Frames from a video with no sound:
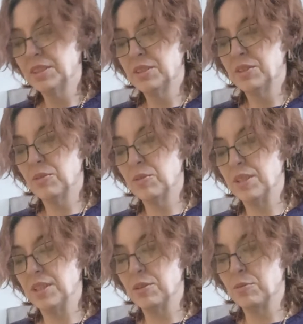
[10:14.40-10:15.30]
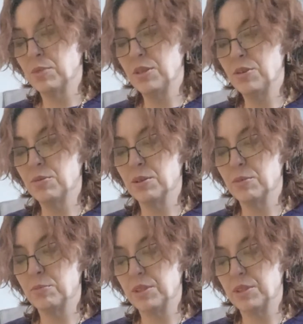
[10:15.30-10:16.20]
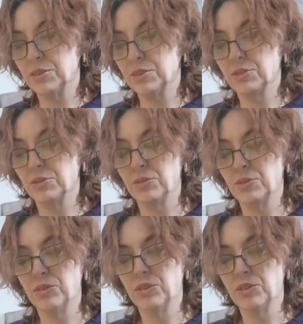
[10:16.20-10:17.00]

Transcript: Why not? Why go around being a Scrooge?